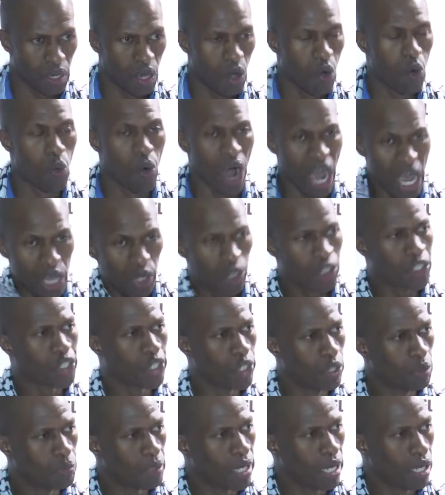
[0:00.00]
Why on
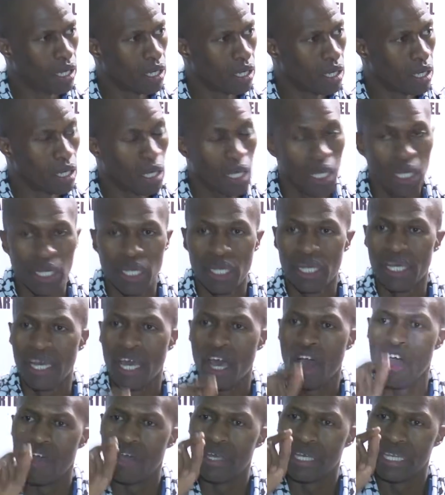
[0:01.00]
Cuba?
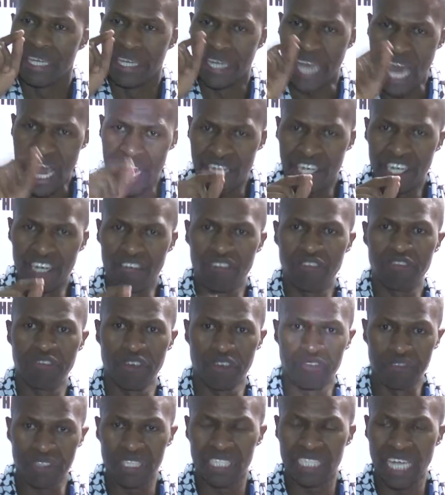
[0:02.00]

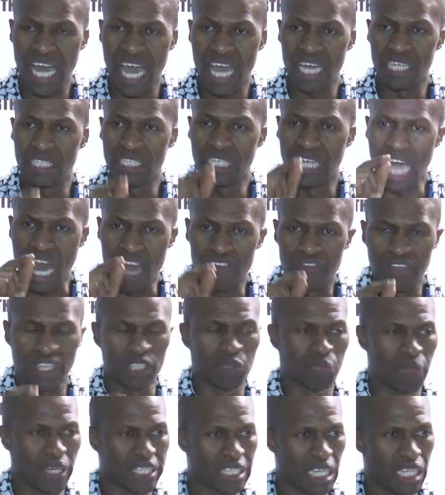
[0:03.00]
1959, life
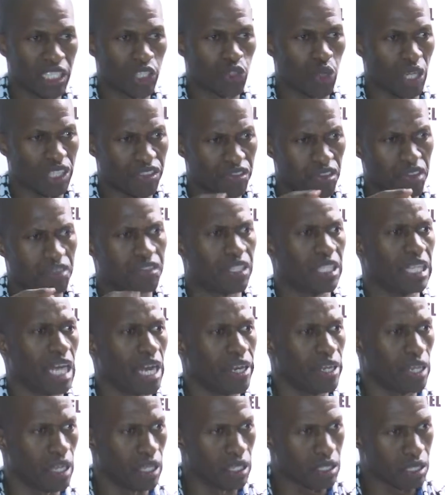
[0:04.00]
expectancy was
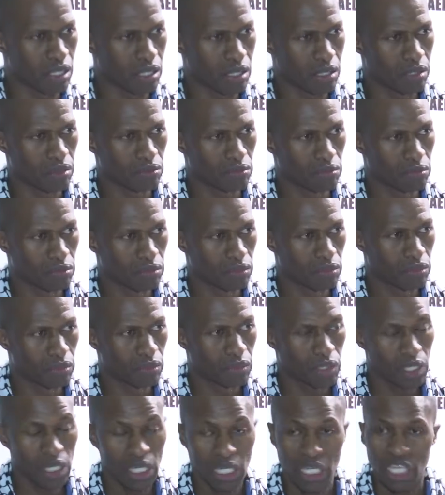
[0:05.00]
59 years.
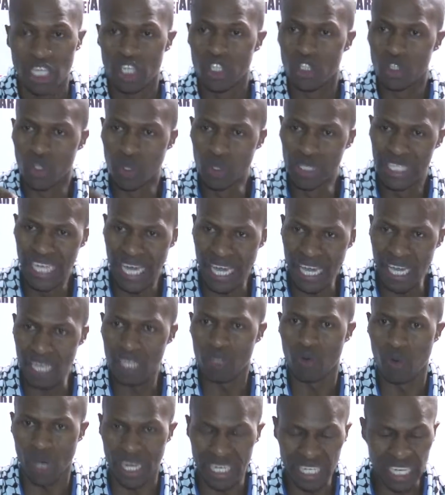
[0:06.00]
Today,
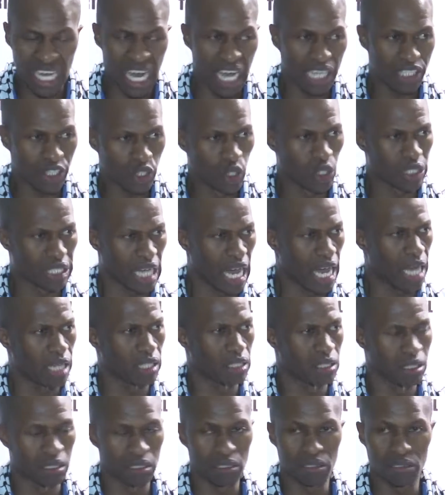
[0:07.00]
when Castro
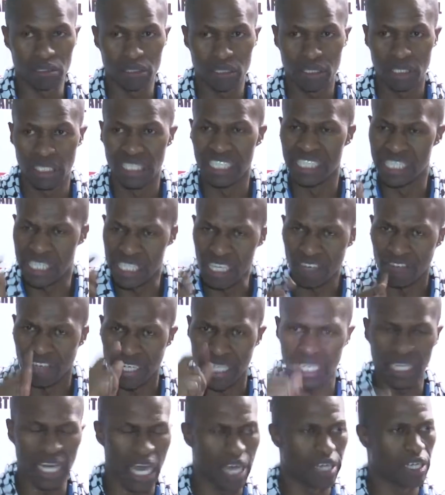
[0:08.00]
dies, it's
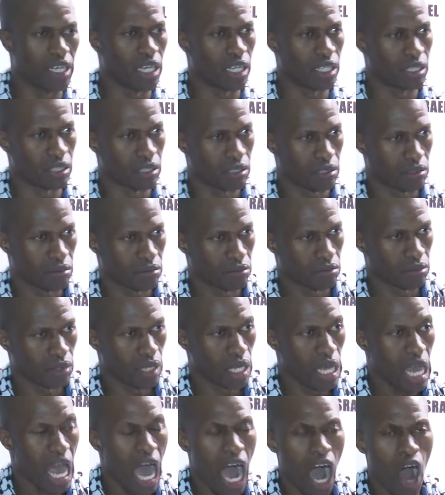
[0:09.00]
79 years.
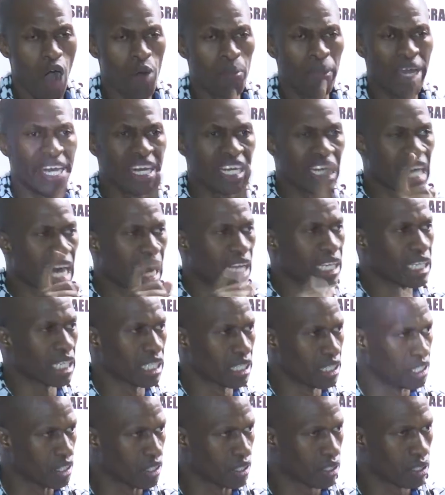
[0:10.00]
How many
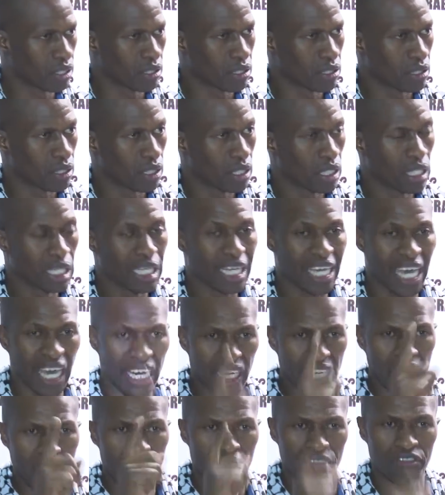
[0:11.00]
countries
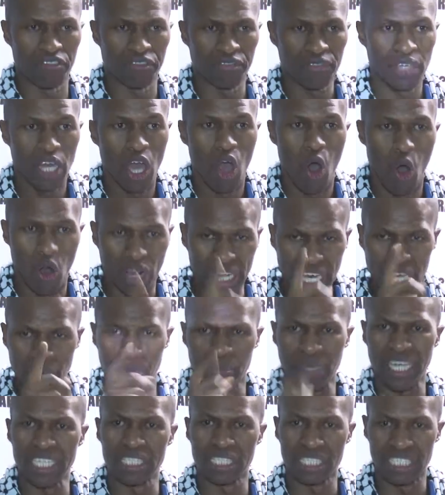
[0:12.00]
can have or can
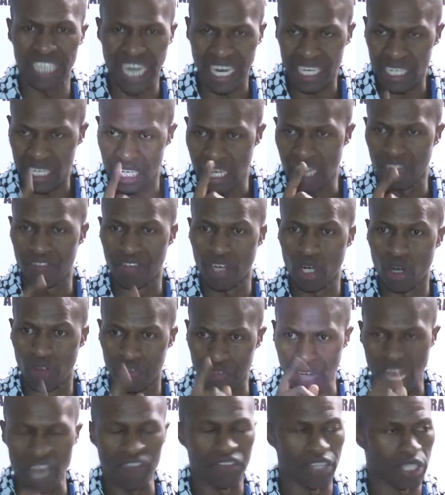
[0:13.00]
match that level
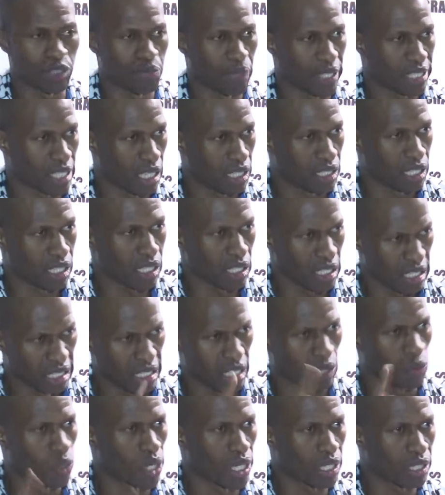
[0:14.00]
of life expectancy in
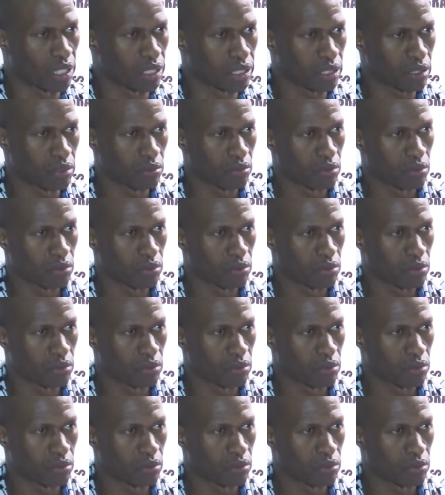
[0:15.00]
the world?